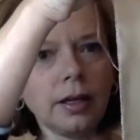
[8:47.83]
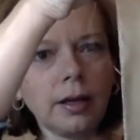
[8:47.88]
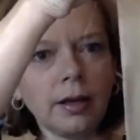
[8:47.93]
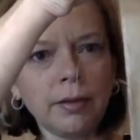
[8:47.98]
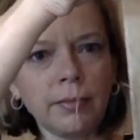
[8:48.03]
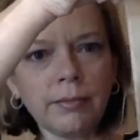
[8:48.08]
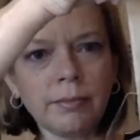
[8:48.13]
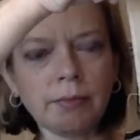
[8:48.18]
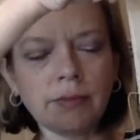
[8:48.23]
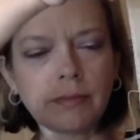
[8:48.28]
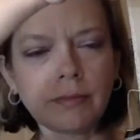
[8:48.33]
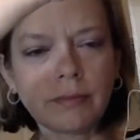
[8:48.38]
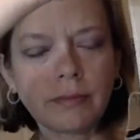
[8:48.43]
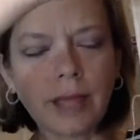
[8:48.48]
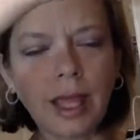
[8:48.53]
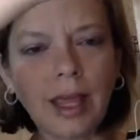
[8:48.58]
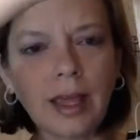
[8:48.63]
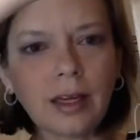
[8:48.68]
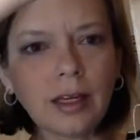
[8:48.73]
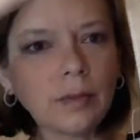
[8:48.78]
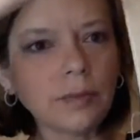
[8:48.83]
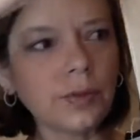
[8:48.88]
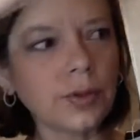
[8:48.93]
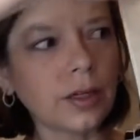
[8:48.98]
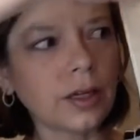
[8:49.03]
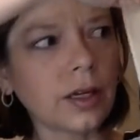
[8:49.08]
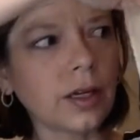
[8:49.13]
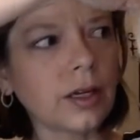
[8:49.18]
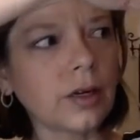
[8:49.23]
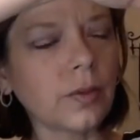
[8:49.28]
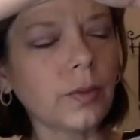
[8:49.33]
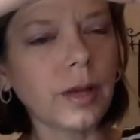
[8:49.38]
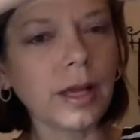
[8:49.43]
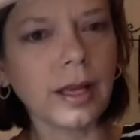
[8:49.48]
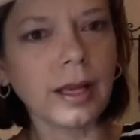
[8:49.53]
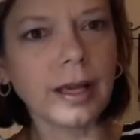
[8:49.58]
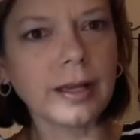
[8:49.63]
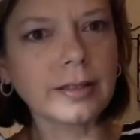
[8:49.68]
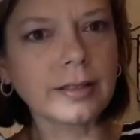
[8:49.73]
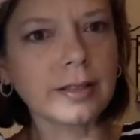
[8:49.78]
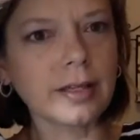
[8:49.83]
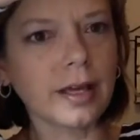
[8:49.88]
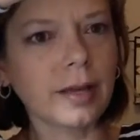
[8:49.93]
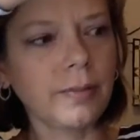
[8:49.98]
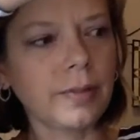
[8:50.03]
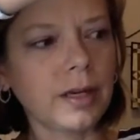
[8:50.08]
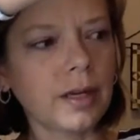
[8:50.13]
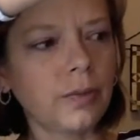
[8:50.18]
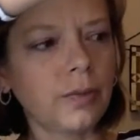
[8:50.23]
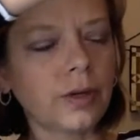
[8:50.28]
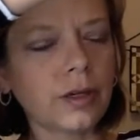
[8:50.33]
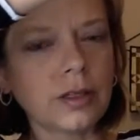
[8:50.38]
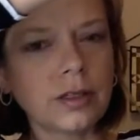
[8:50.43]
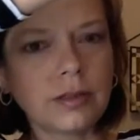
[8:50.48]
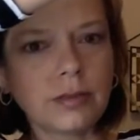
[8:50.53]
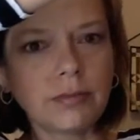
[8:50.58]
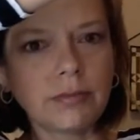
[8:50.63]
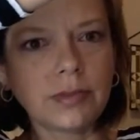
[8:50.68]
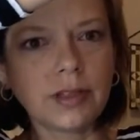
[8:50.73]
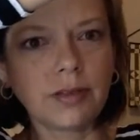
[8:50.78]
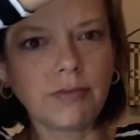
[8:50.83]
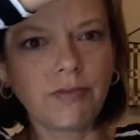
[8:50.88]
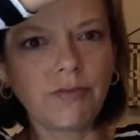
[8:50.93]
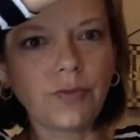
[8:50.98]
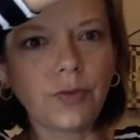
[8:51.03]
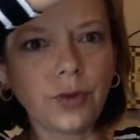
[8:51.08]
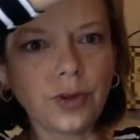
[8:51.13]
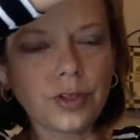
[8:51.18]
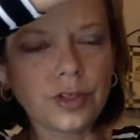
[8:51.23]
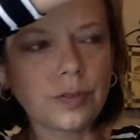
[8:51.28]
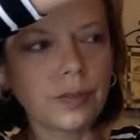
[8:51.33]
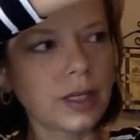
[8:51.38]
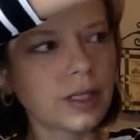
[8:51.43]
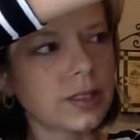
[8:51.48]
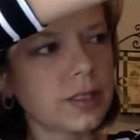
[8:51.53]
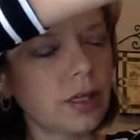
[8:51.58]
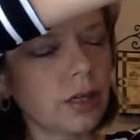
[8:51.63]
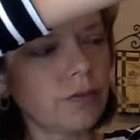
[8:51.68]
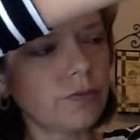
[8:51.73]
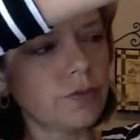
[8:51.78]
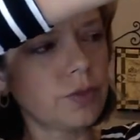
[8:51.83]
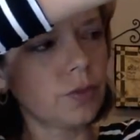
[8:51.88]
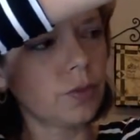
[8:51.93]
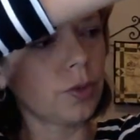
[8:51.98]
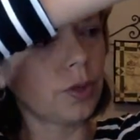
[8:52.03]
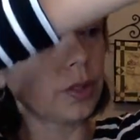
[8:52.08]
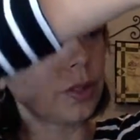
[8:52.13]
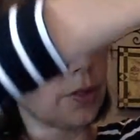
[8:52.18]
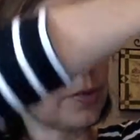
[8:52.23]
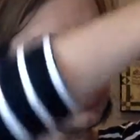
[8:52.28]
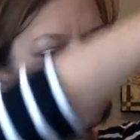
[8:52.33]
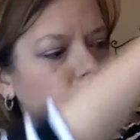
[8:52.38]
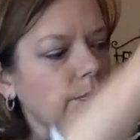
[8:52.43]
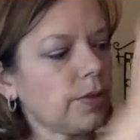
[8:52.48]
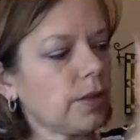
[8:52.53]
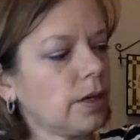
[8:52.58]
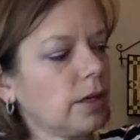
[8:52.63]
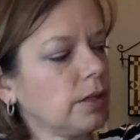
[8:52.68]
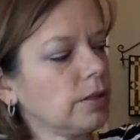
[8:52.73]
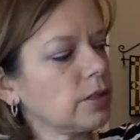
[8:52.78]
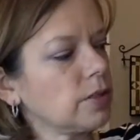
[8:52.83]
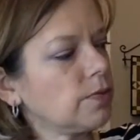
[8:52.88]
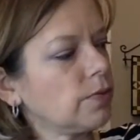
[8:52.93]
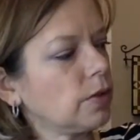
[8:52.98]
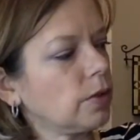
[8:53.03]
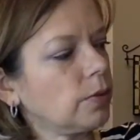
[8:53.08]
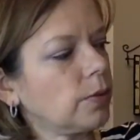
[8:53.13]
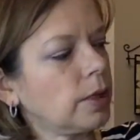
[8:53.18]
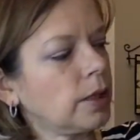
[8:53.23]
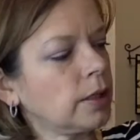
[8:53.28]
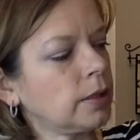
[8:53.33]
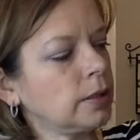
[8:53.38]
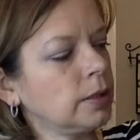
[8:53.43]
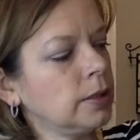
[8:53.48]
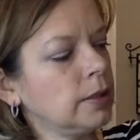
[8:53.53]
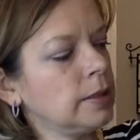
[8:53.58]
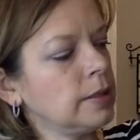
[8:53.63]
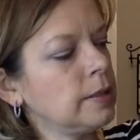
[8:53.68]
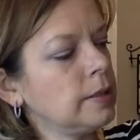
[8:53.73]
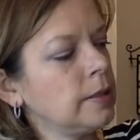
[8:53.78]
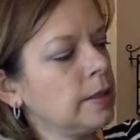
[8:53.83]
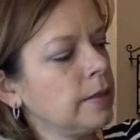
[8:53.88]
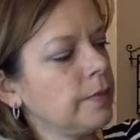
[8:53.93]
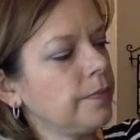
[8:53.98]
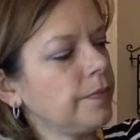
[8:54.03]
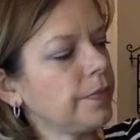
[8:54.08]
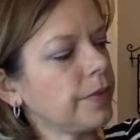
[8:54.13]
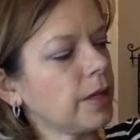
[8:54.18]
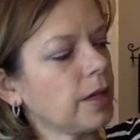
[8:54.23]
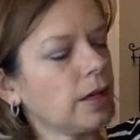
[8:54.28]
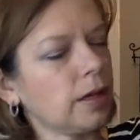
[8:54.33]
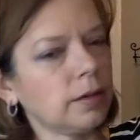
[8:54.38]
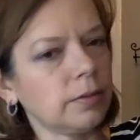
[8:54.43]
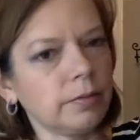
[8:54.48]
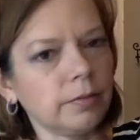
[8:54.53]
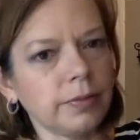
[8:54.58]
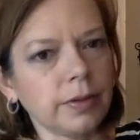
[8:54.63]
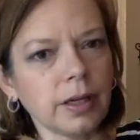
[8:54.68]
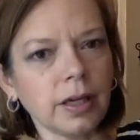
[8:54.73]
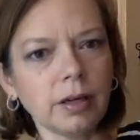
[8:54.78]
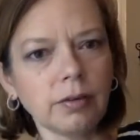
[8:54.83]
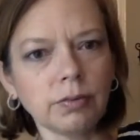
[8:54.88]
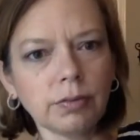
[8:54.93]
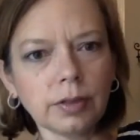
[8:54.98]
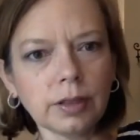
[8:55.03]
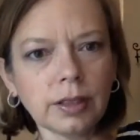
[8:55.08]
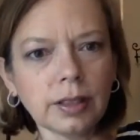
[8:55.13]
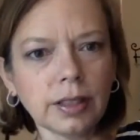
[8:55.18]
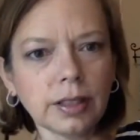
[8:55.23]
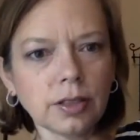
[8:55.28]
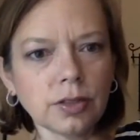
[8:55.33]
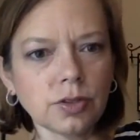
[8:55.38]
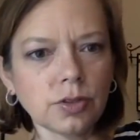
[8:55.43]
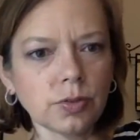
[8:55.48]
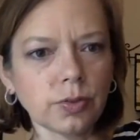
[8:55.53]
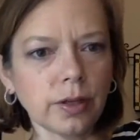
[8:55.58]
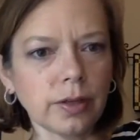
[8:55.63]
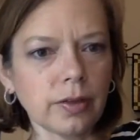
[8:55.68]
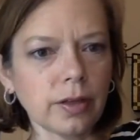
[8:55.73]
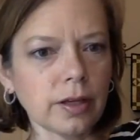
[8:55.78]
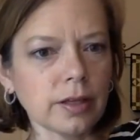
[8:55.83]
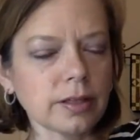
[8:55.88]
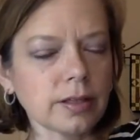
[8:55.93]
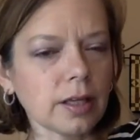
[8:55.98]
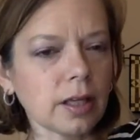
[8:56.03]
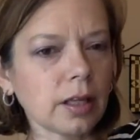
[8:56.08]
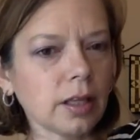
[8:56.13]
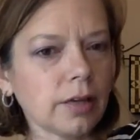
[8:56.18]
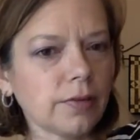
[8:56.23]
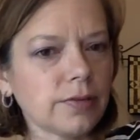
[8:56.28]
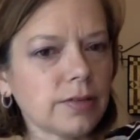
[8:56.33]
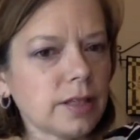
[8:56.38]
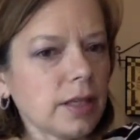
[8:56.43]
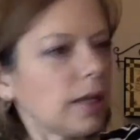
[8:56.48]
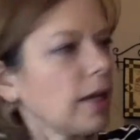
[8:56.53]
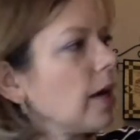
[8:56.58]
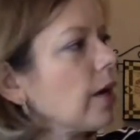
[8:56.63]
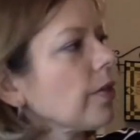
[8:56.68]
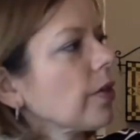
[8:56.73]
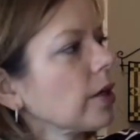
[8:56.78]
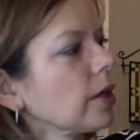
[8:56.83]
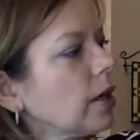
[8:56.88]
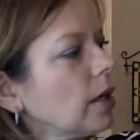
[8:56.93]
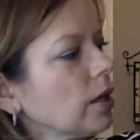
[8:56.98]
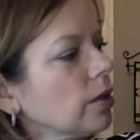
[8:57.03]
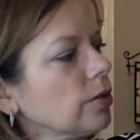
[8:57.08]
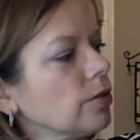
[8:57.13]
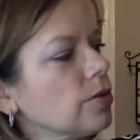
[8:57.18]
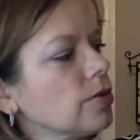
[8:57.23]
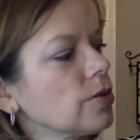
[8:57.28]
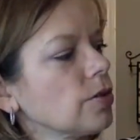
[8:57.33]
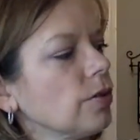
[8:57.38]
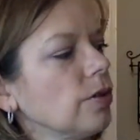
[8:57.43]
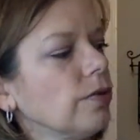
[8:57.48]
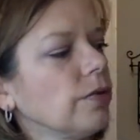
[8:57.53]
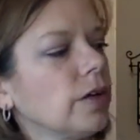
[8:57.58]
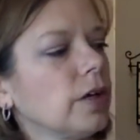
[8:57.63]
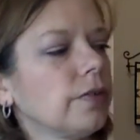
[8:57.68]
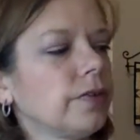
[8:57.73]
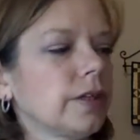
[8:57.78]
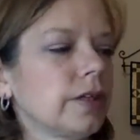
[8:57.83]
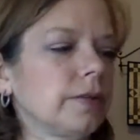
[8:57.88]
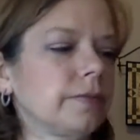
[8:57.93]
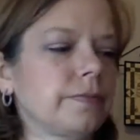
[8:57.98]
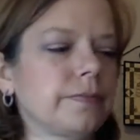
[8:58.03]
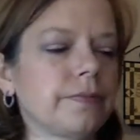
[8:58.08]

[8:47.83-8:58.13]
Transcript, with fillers: I hated putting it away last time, but I wanted to force myself to work on something else for a while. But I really enjoy this. I love seeing how the colors are evolving.